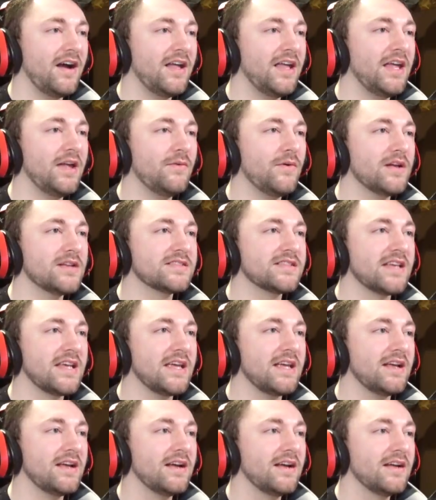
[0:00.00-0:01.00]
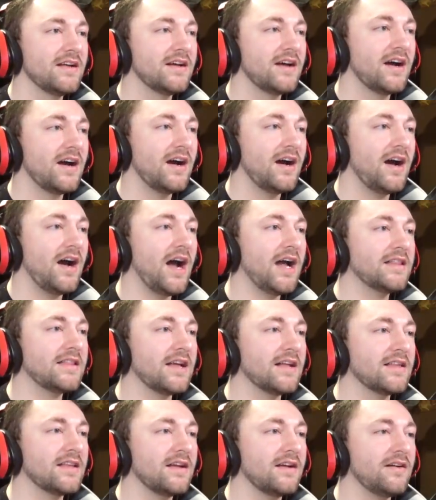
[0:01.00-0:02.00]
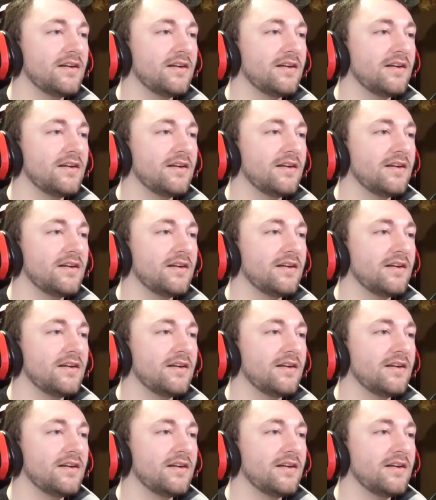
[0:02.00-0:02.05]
He was I think